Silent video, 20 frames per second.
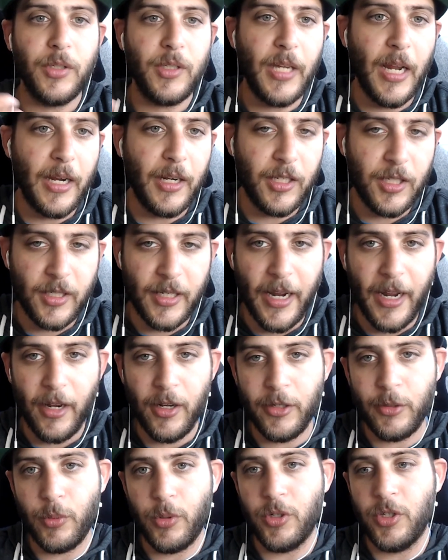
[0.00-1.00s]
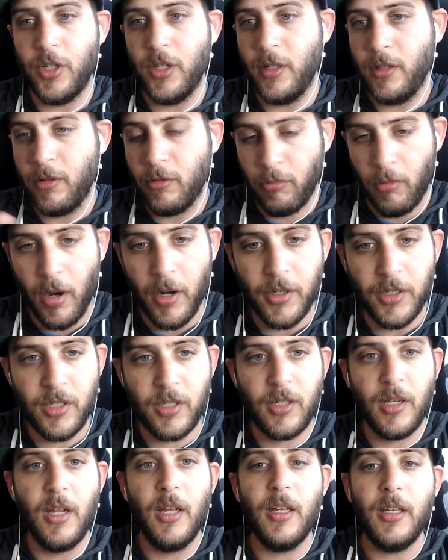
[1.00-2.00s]
tennis sounds where she
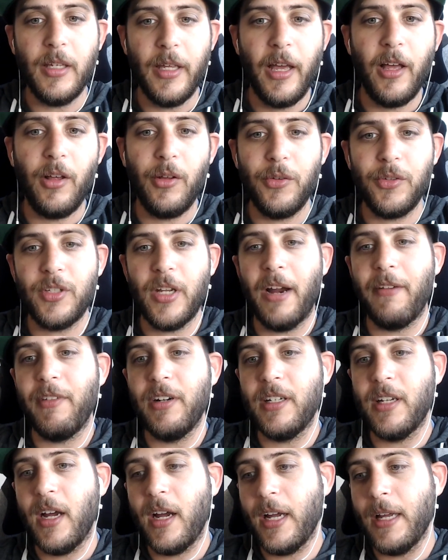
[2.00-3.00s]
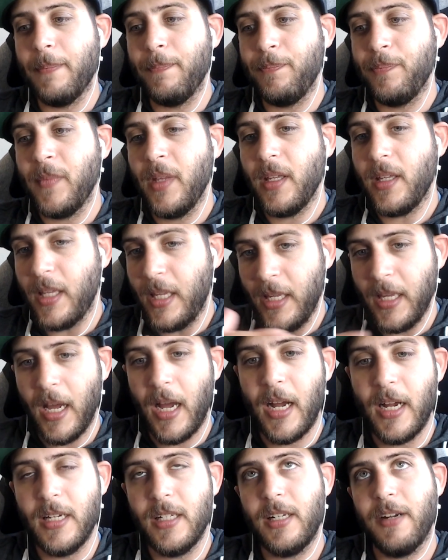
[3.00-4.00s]
grunts, yells every time,
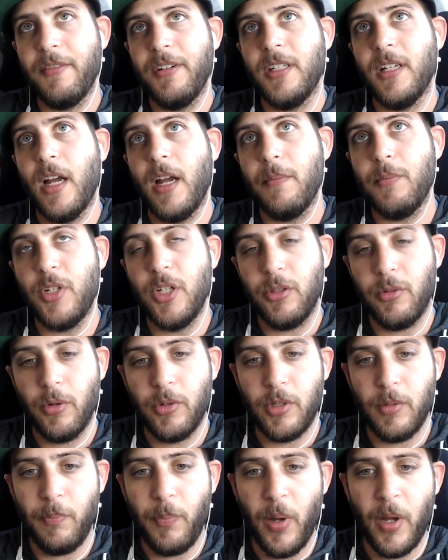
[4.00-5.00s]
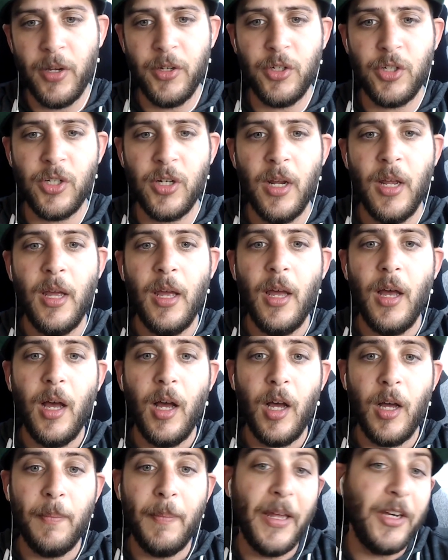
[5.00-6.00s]
ki-eyes every time she throws a punch.
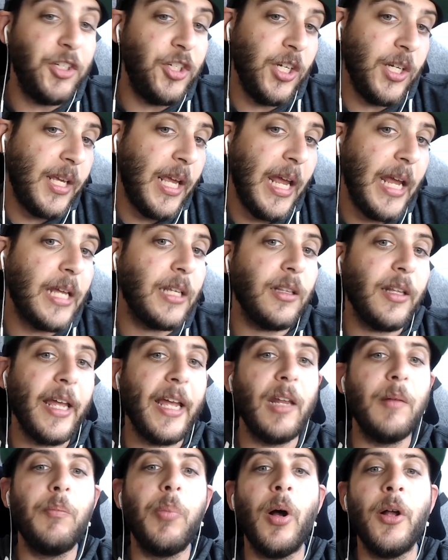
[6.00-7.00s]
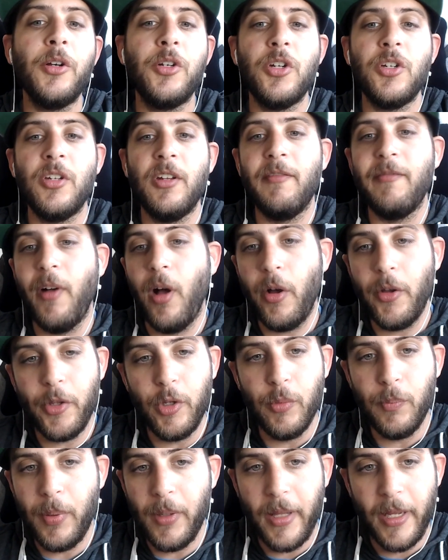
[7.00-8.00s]
And she can land punches in
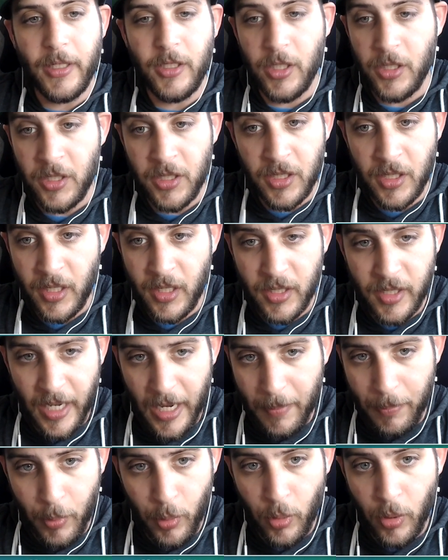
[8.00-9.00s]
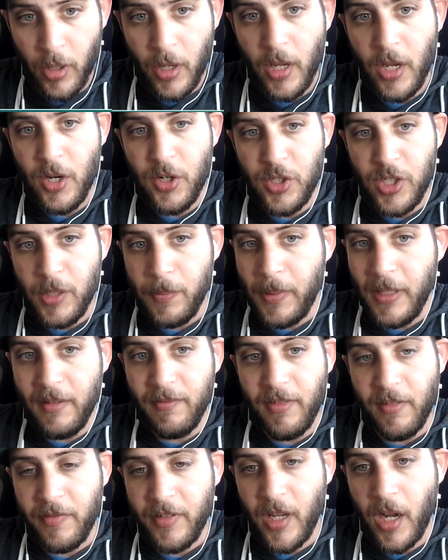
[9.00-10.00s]
volume, but, like, just as an example, she beat
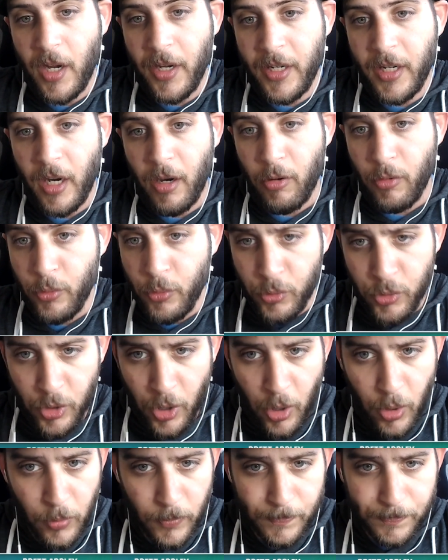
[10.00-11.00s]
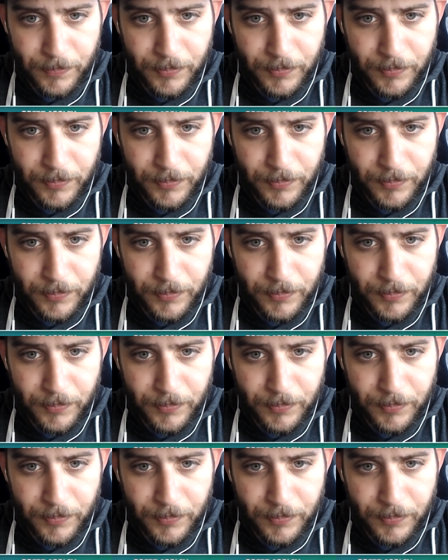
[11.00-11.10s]
Viviane Araújo.